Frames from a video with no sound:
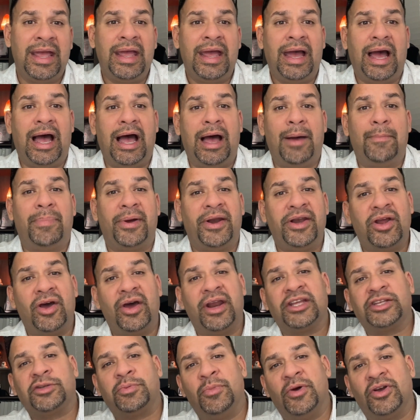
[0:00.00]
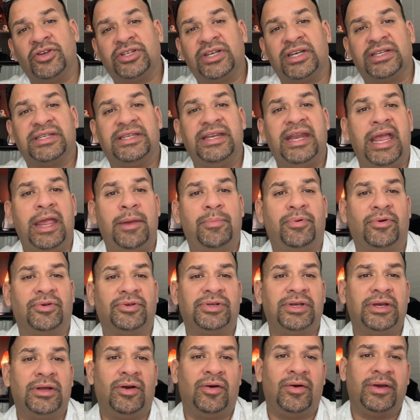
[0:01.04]
uh, but not as much as Naples,
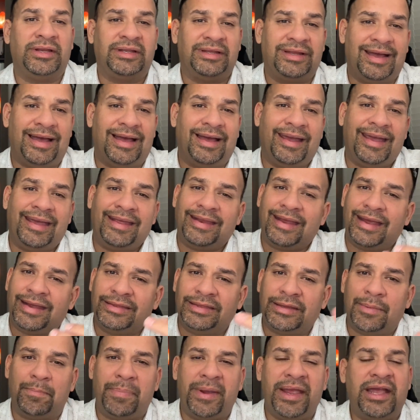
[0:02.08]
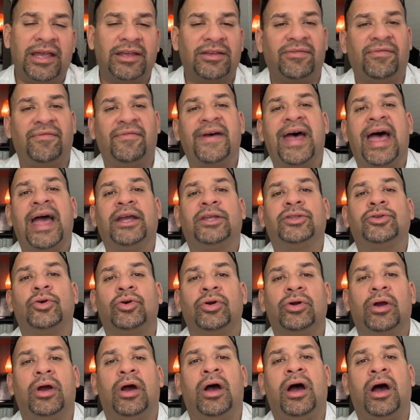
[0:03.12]
you know, in the, and, and the biggest
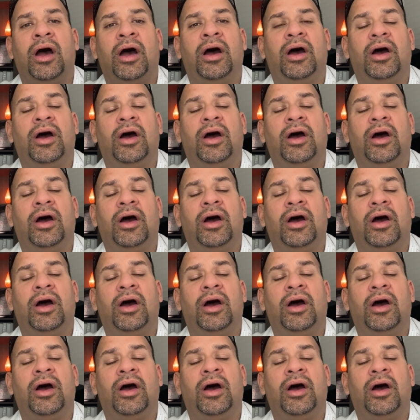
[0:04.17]
factor uh,